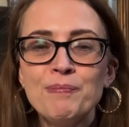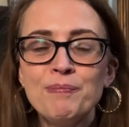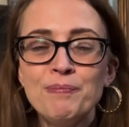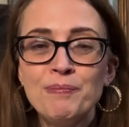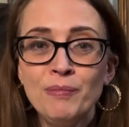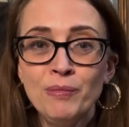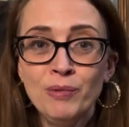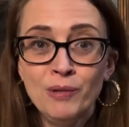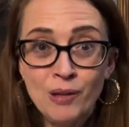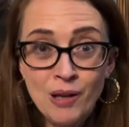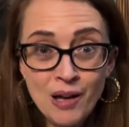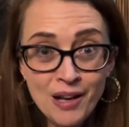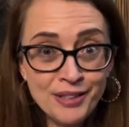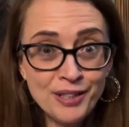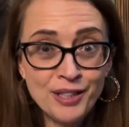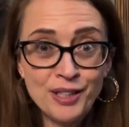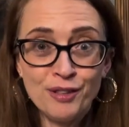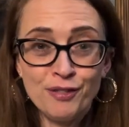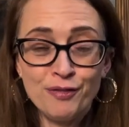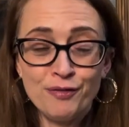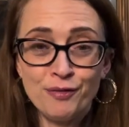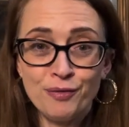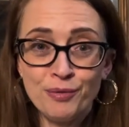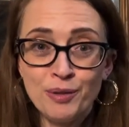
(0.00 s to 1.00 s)
lots
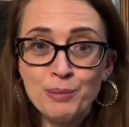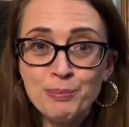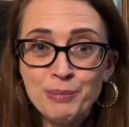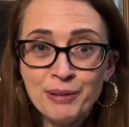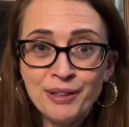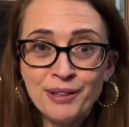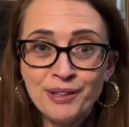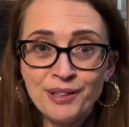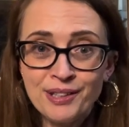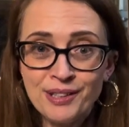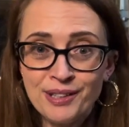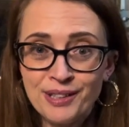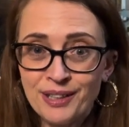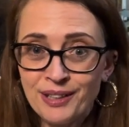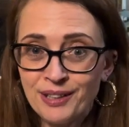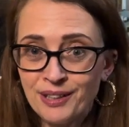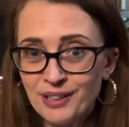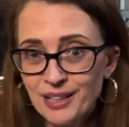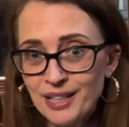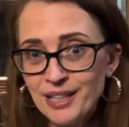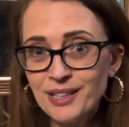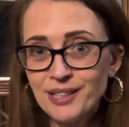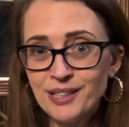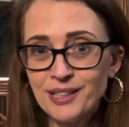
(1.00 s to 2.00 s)
of ribbons and
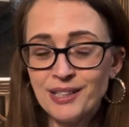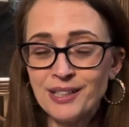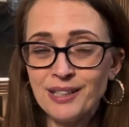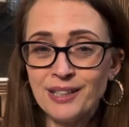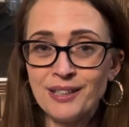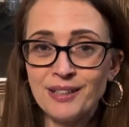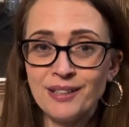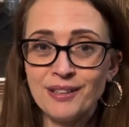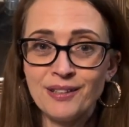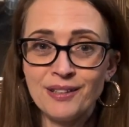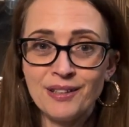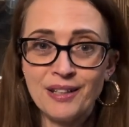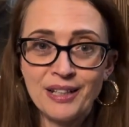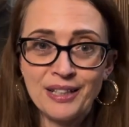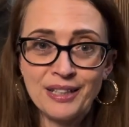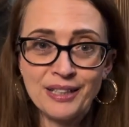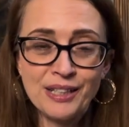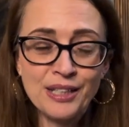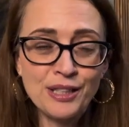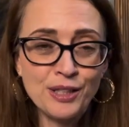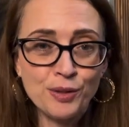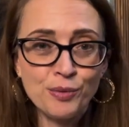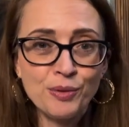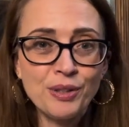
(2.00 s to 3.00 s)
lace and
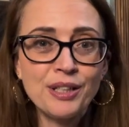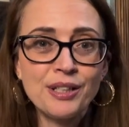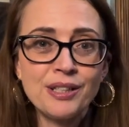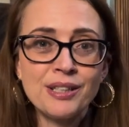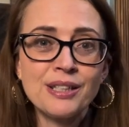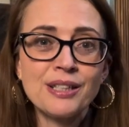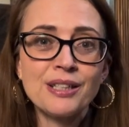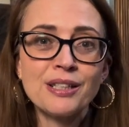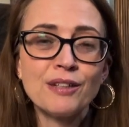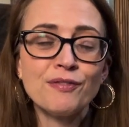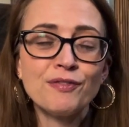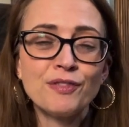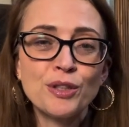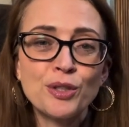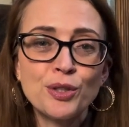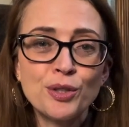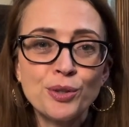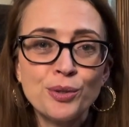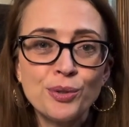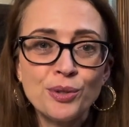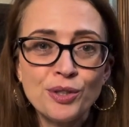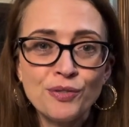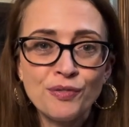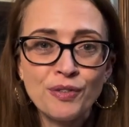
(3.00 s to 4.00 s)
accessories and stuff to
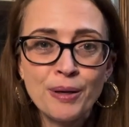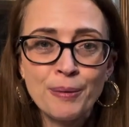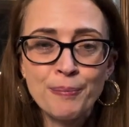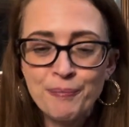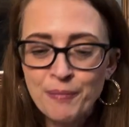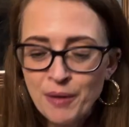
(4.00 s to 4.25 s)
choose from.